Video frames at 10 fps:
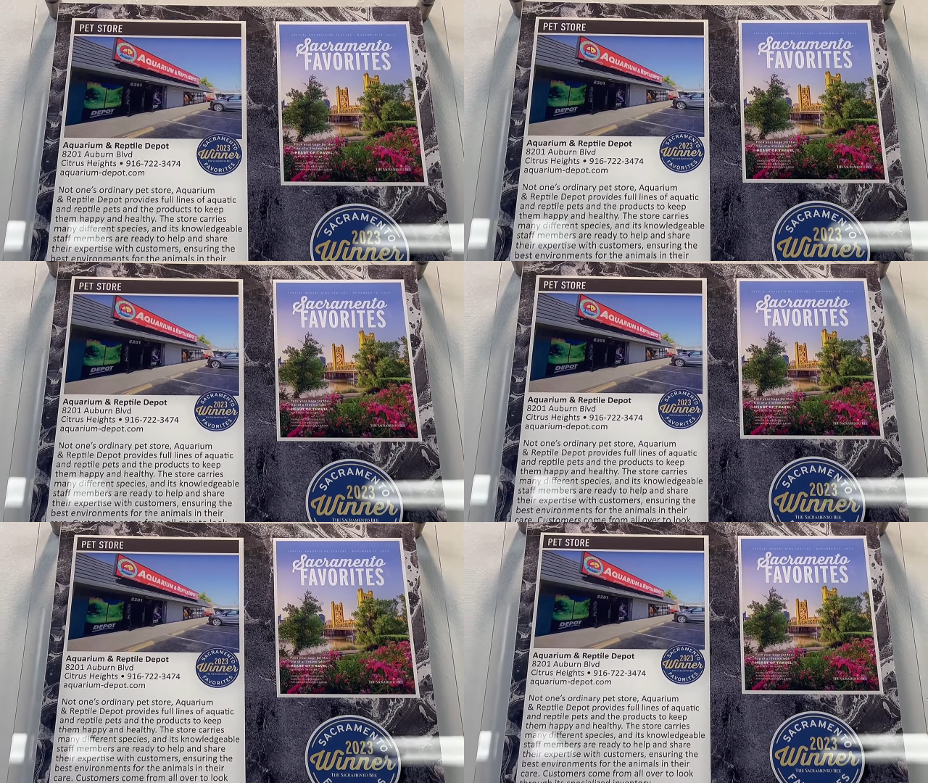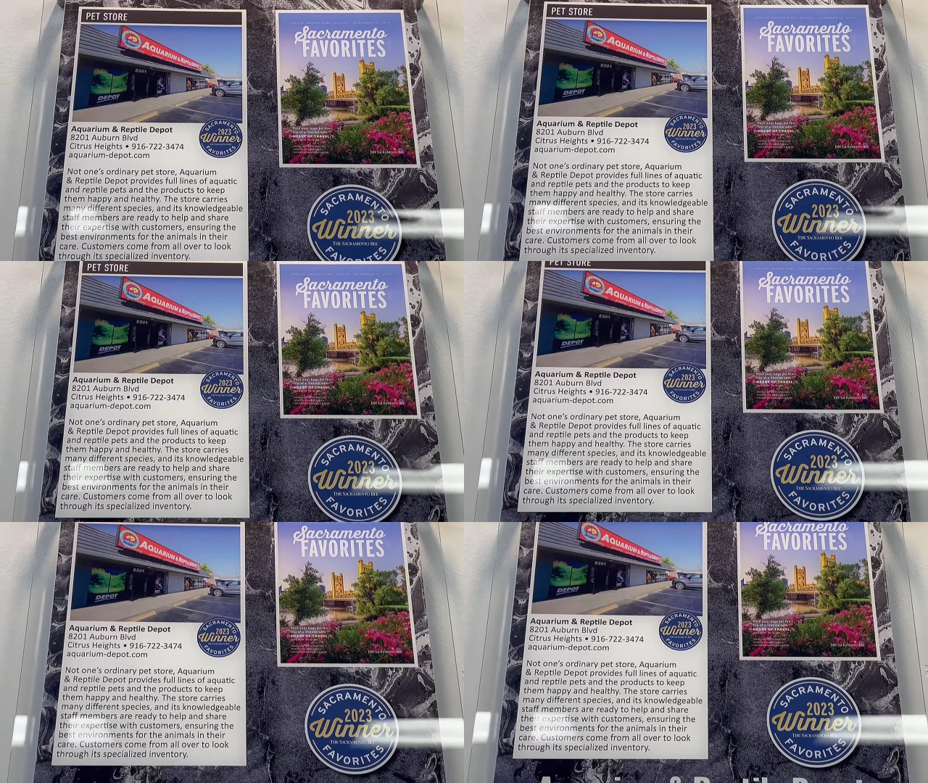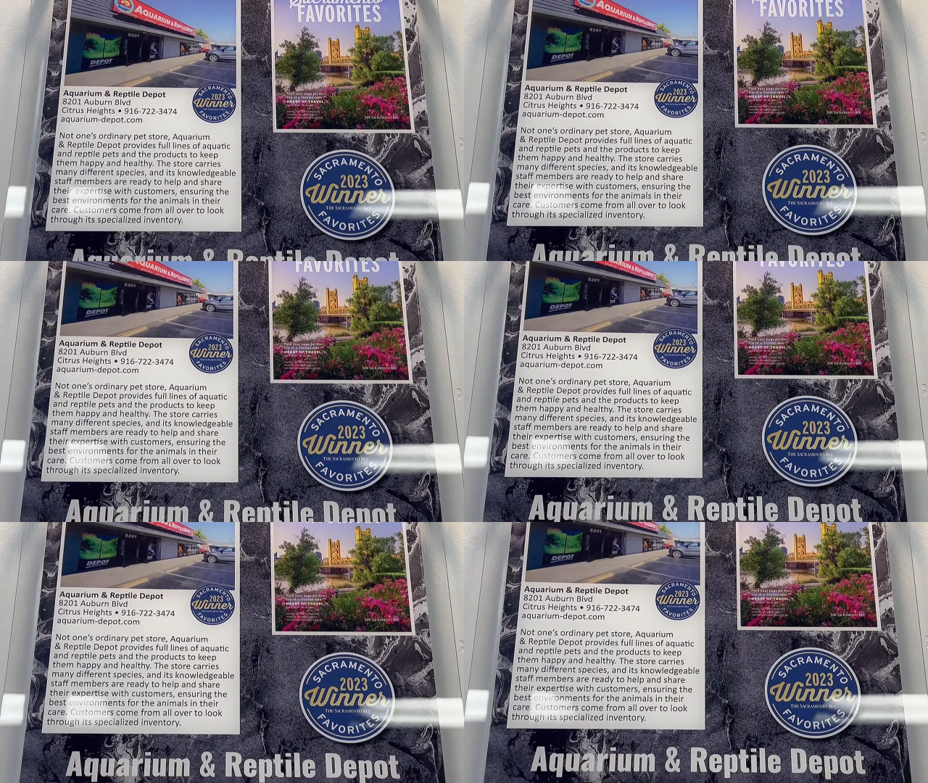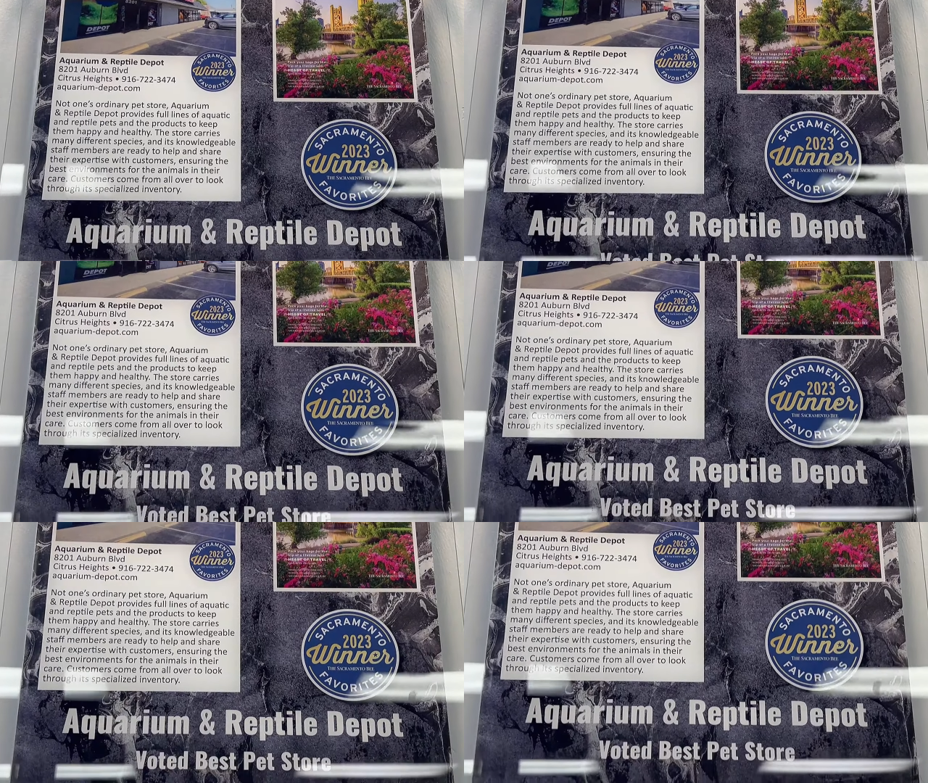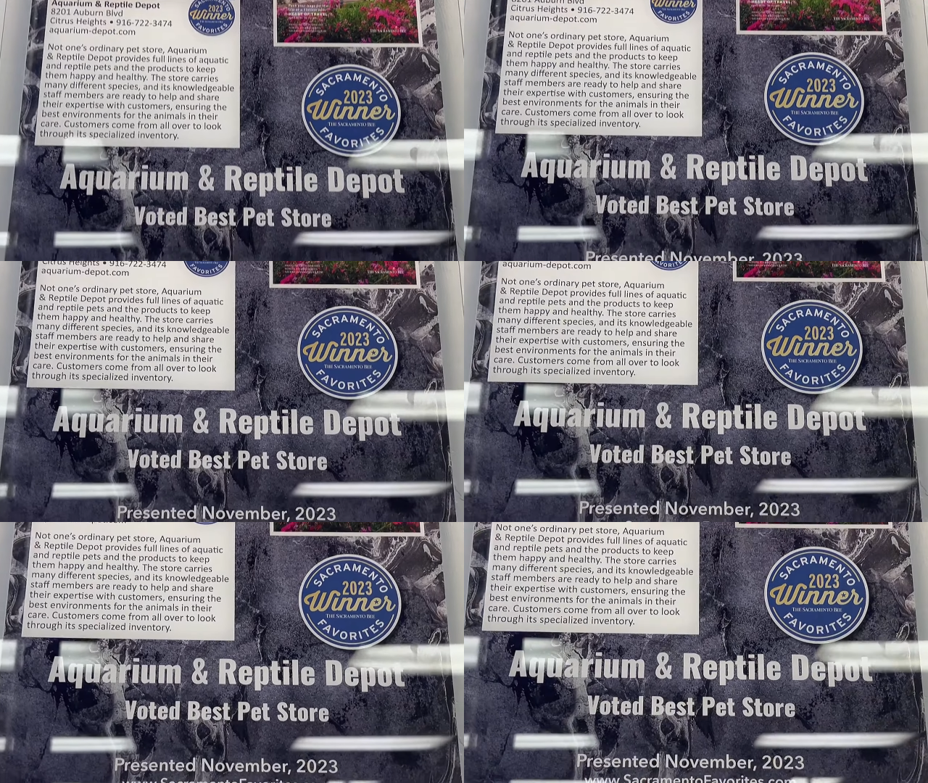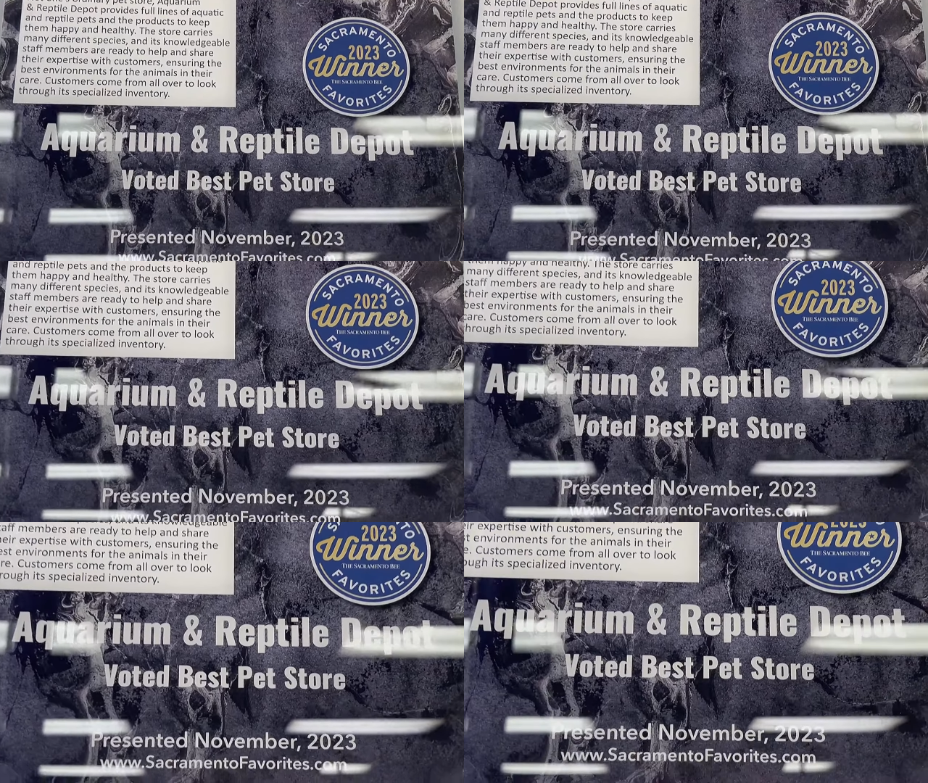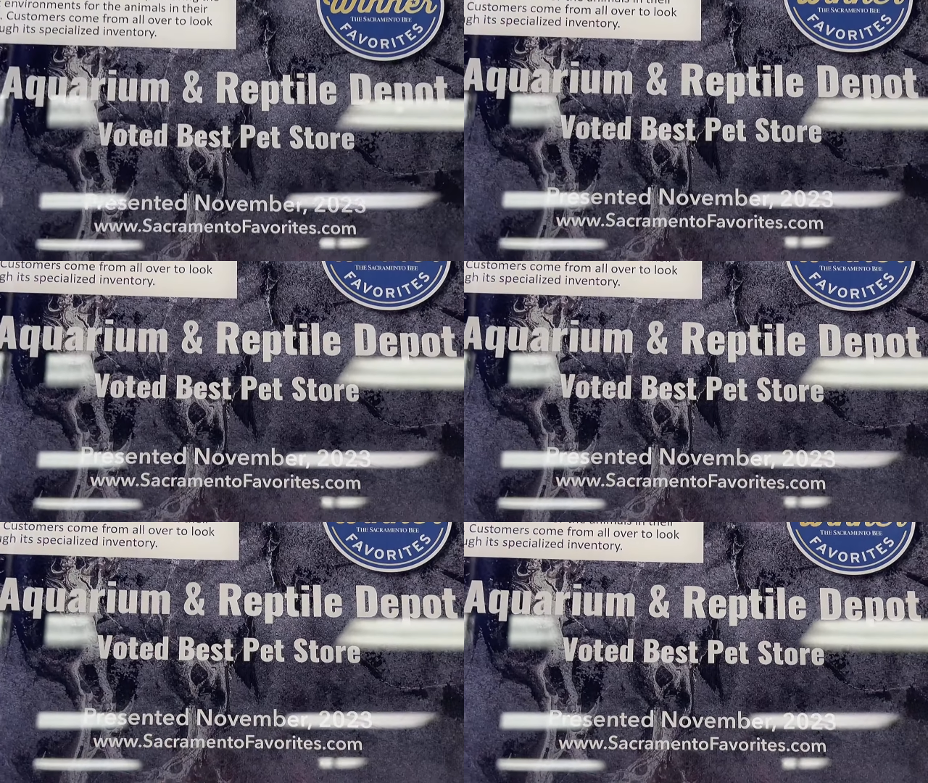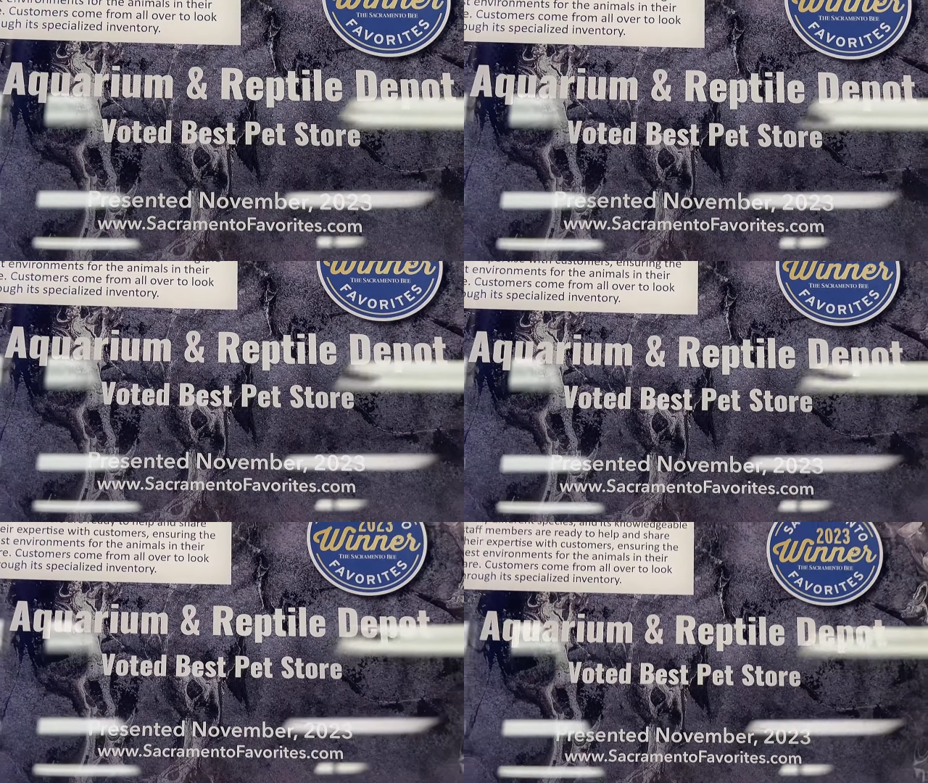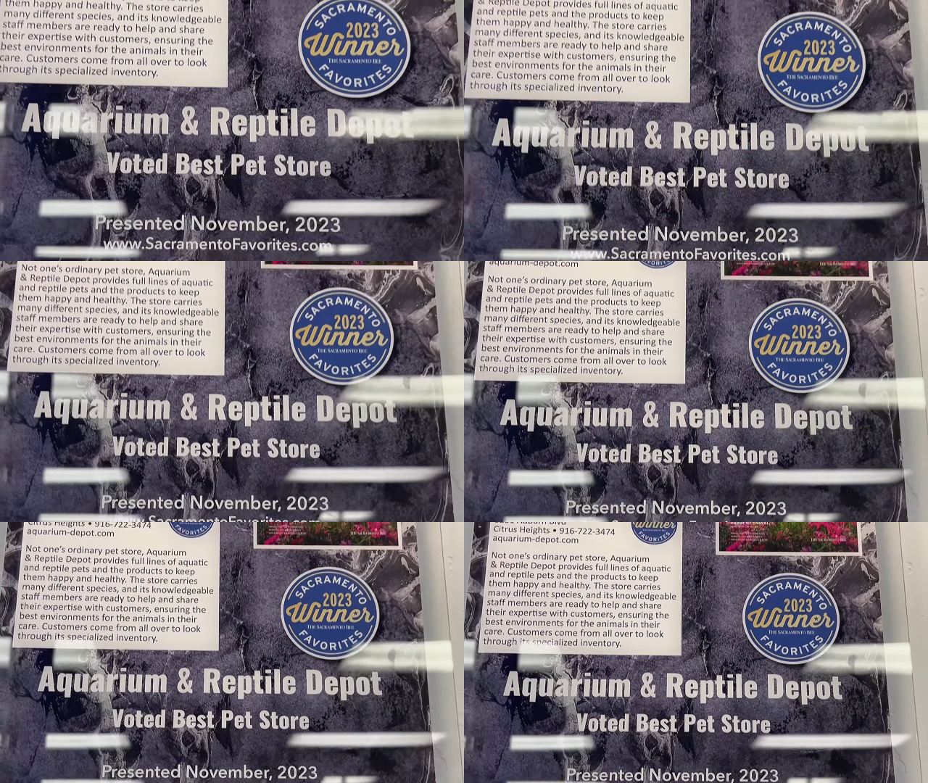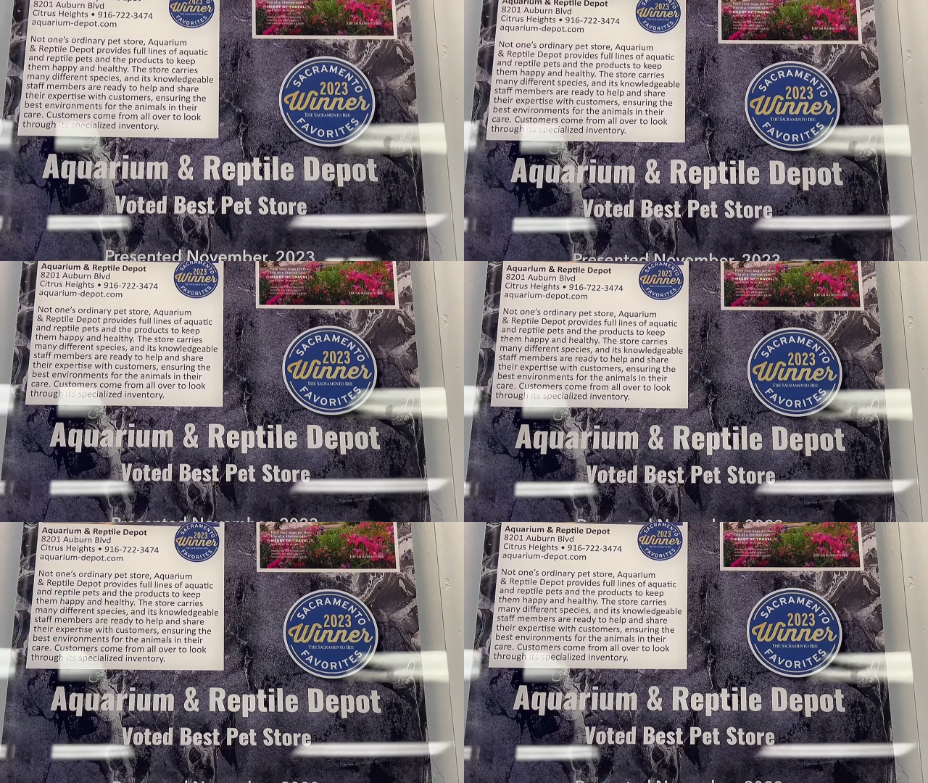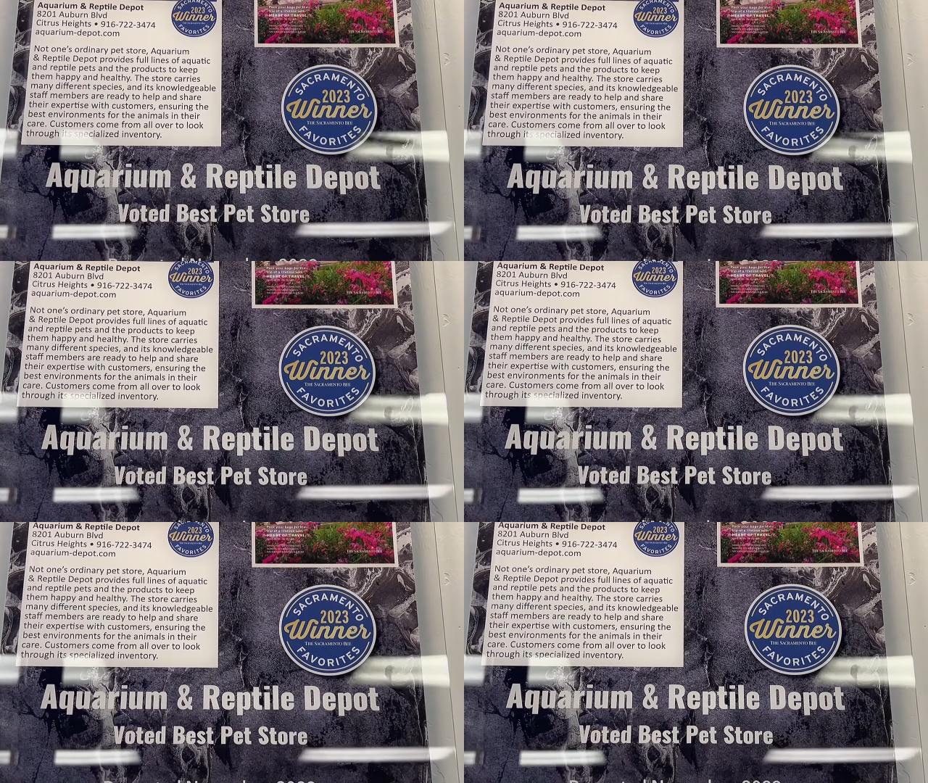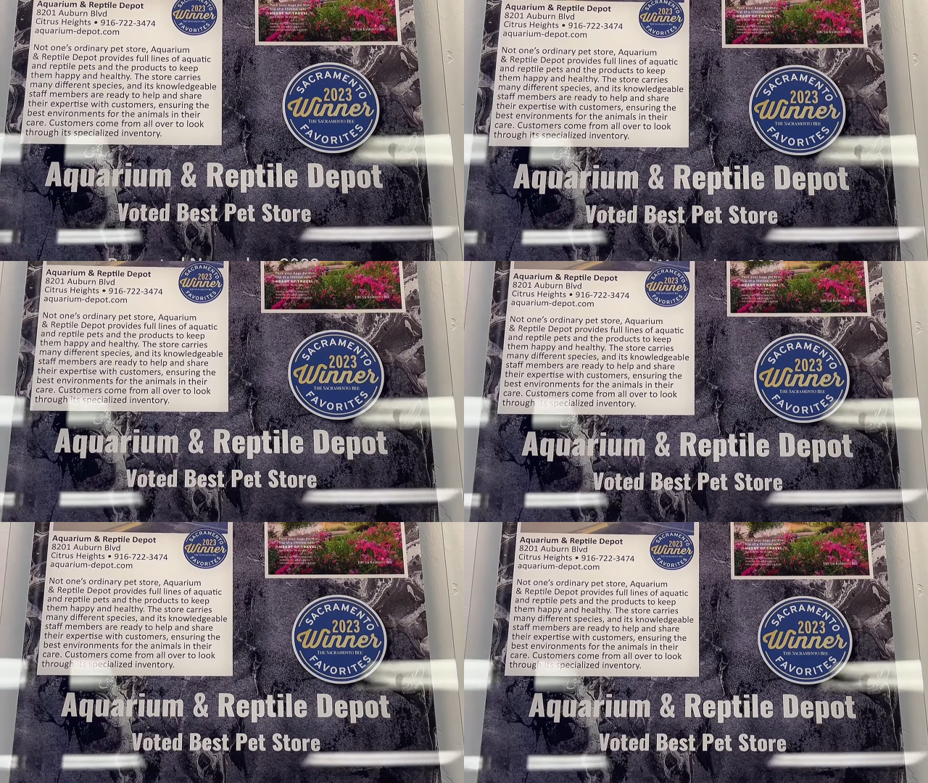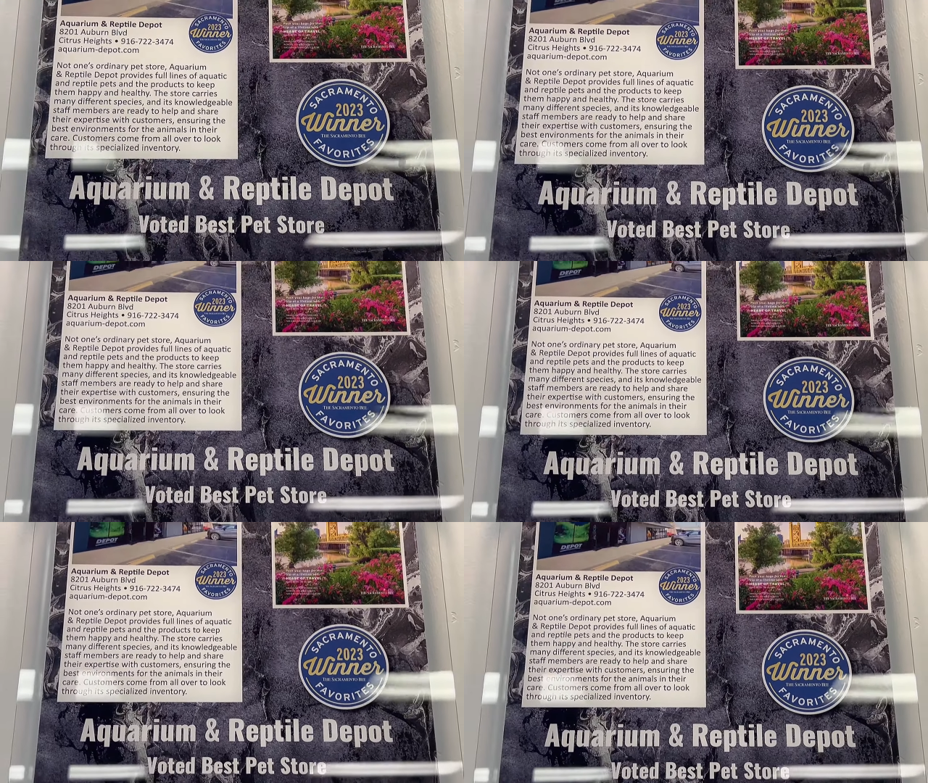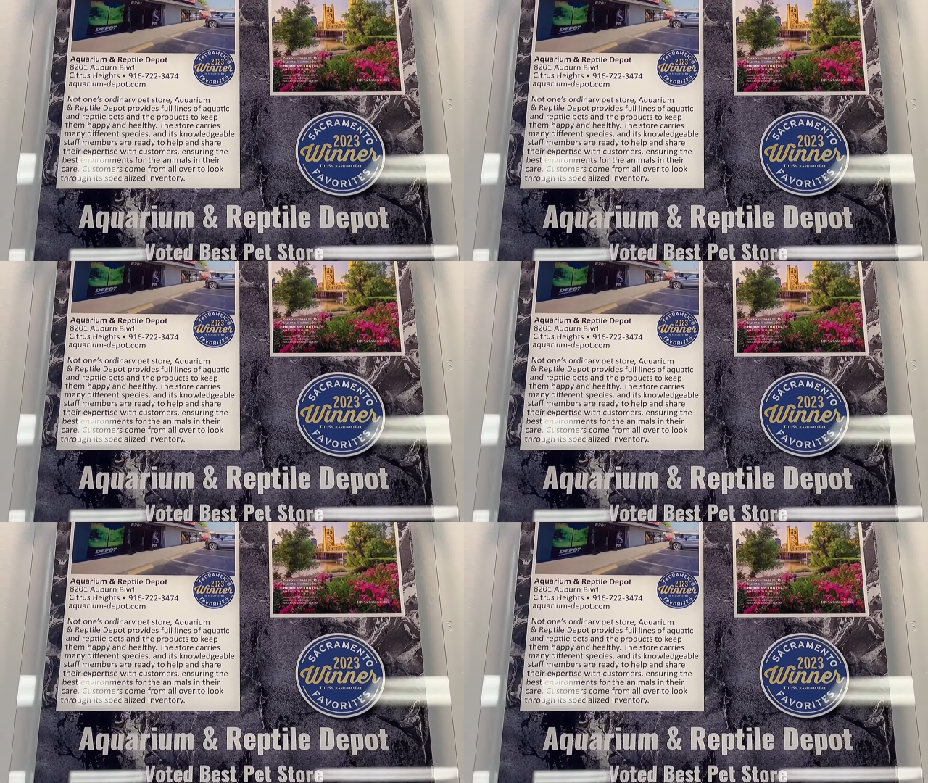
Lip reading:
No face is visible, so there are no lips to read.